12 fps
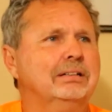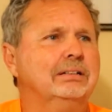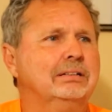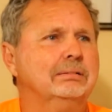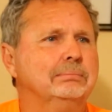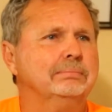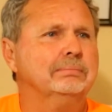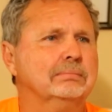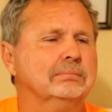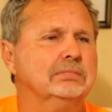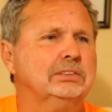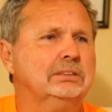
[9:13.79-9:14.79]

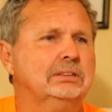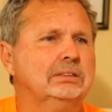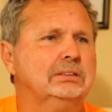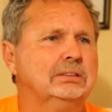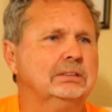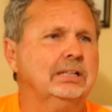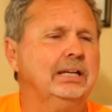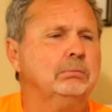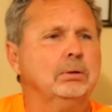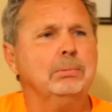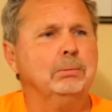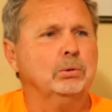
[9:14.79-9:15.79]
I can't
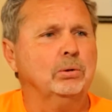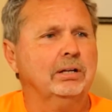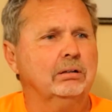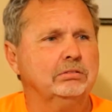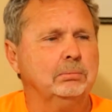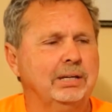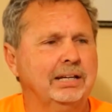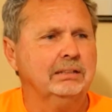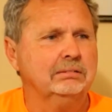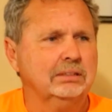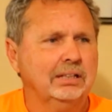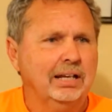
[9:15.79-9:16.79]
remember right off the
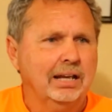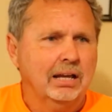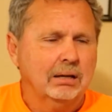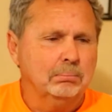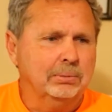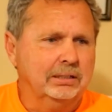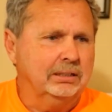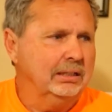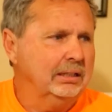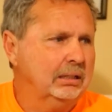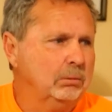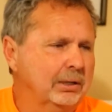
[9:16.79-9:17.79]
bat. But
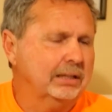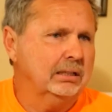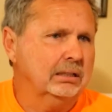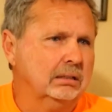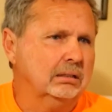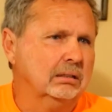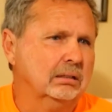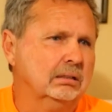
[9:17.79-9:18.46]
anyway, and